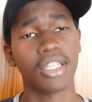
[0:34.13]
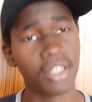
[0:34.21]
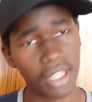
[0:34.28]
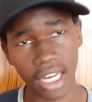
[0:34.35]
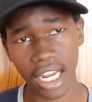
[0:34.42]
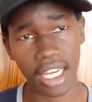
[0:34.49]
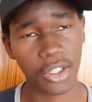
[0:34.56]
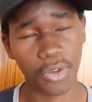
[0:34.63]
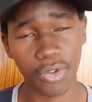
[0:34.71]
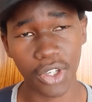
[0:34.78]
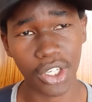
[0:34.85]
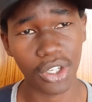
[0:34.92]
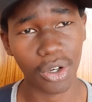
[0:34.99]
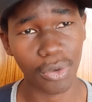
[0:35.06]
is the last
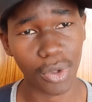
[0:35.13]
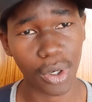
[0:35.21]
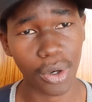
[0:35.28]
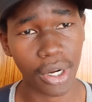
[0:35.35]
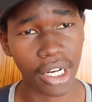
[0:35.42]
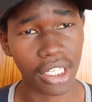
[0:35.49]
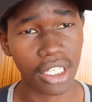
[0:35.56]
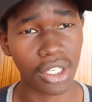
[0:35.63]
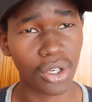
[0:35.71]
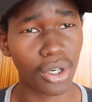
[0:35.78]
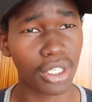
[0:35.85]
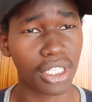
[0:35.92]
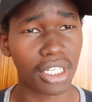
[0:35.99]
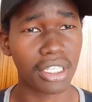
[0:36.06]
video of the quarantine
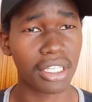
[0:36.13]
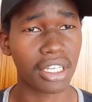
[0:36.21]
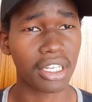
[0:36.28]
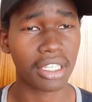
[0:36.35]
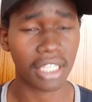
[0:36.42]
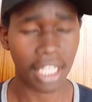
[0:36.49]
content series